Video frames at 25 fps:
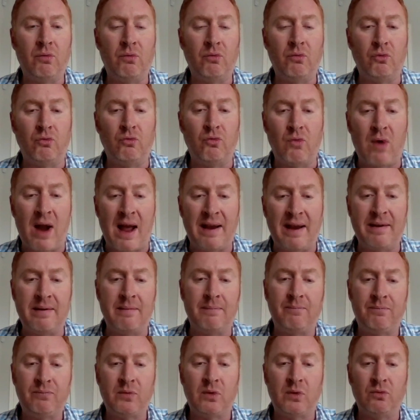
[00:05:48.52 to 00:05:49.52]

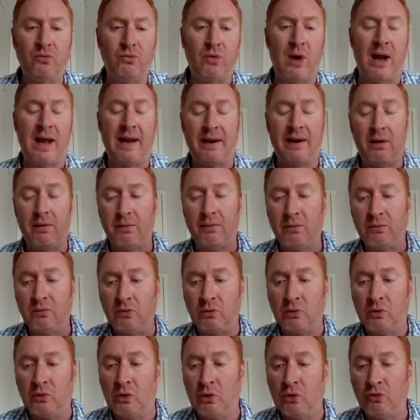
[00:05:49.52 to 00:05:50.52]
ran a
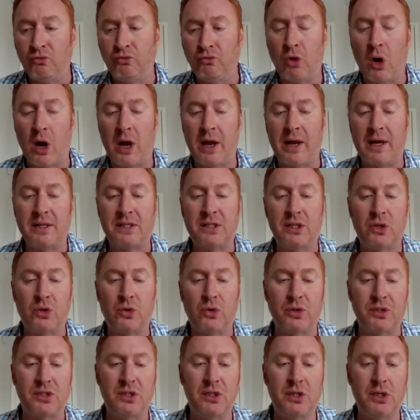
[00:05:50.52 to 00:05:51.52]
riot
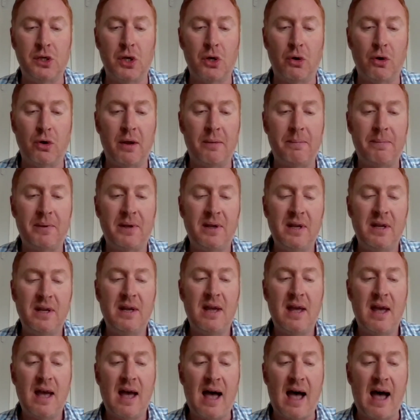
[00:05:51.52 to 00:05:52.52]
across Europe,
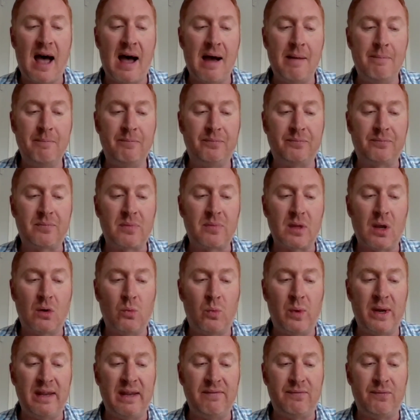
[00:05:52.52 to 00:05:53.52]

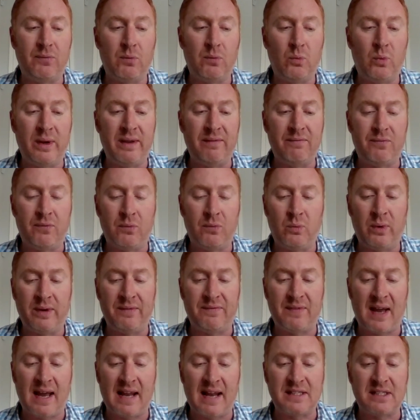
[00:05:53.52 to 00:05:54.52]

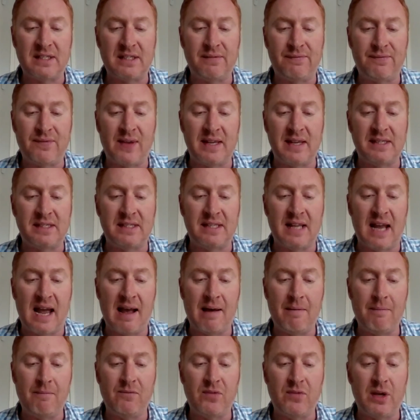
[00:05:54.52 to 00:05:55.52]
we've had to face
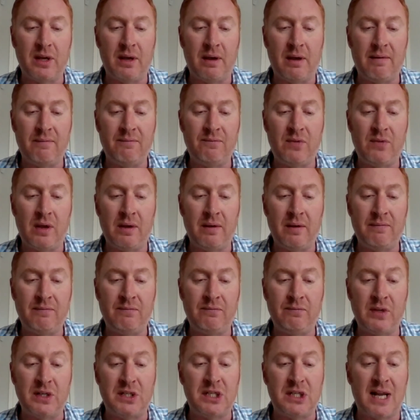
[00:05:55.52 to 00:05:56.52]
down
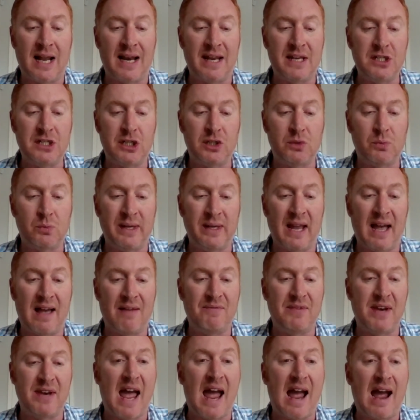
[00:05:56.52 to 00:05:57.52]
the challenges we
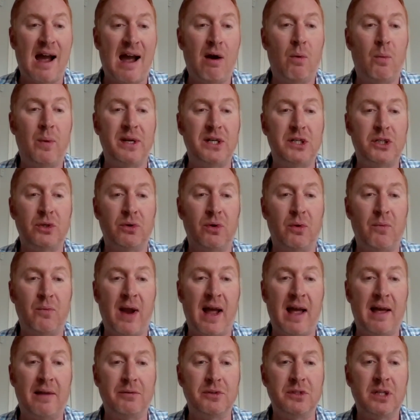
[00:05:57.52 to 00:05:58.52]
have now, which are
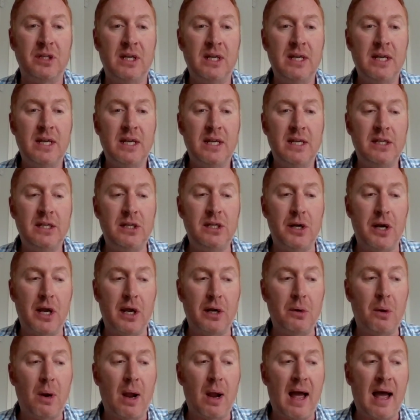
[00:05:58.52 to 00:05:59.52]
around, you
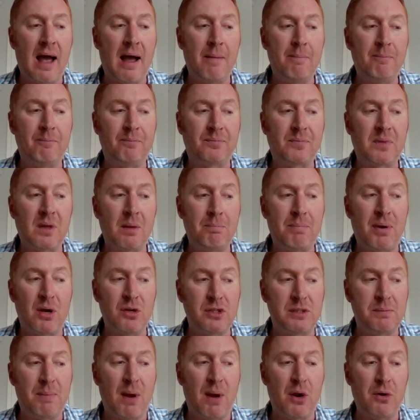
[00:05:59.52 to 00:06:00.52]
know,
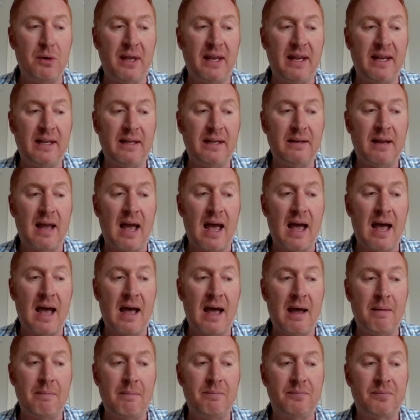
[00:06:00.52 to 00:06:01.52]
postponing
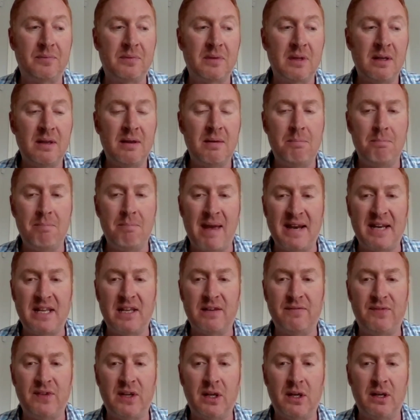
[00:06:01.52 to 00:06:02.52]
many
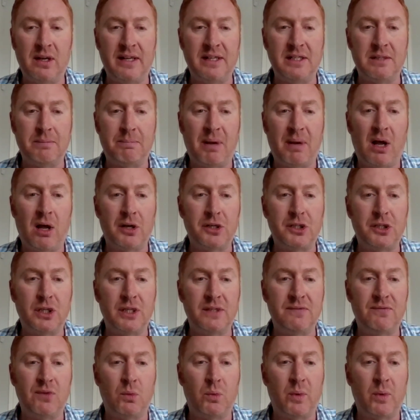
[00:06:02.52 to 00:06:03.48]
of the early departures that